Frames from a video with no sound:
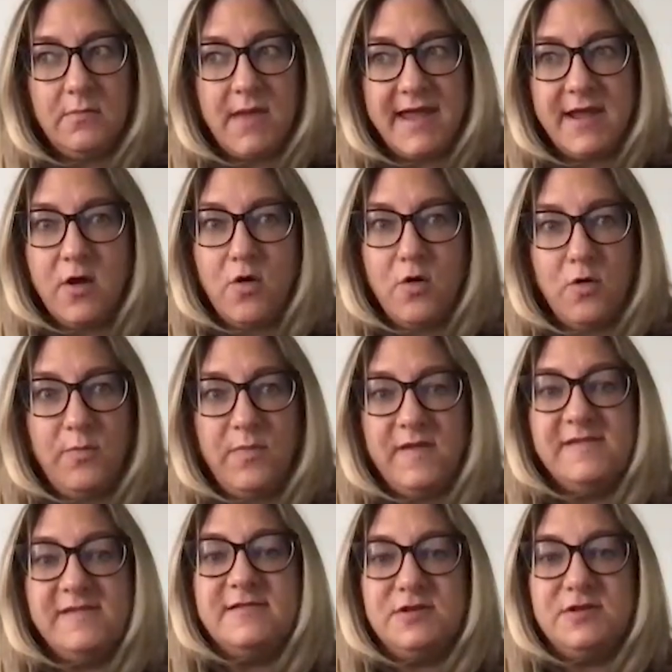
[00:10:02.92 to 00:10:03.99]
My hope
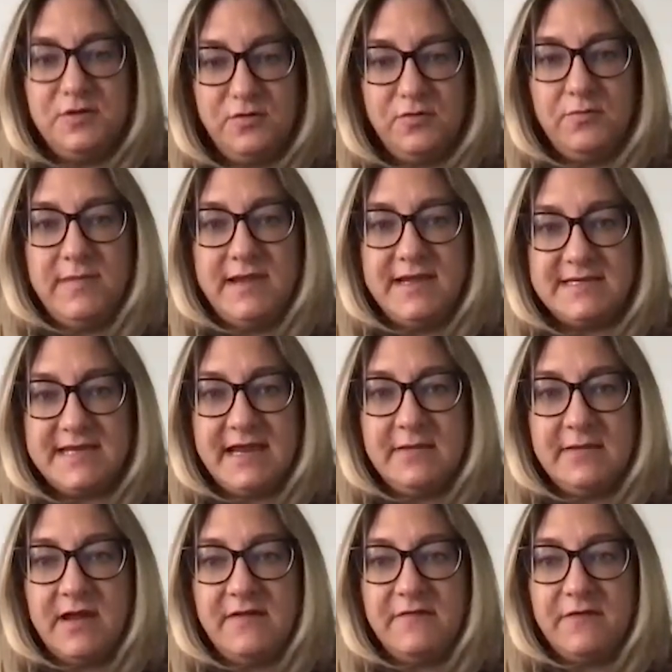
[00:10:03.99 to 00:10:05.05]
is to maintain
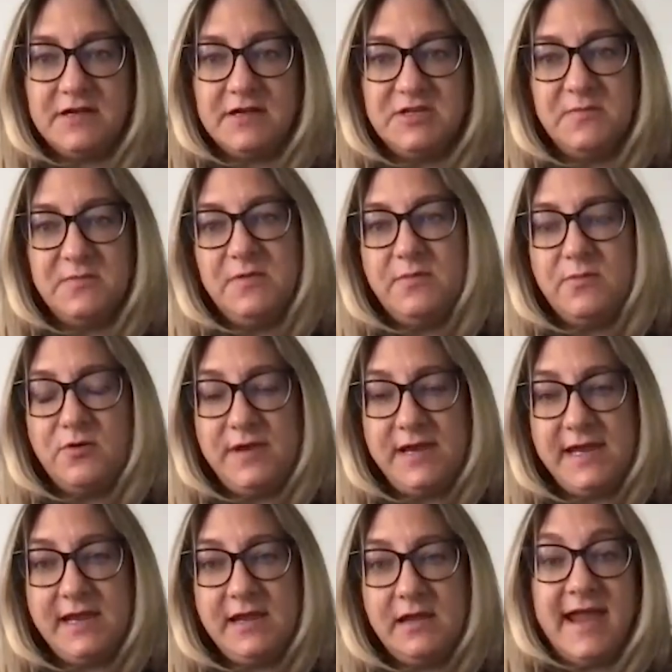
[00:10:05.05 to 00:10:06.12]
my friendship with Monique.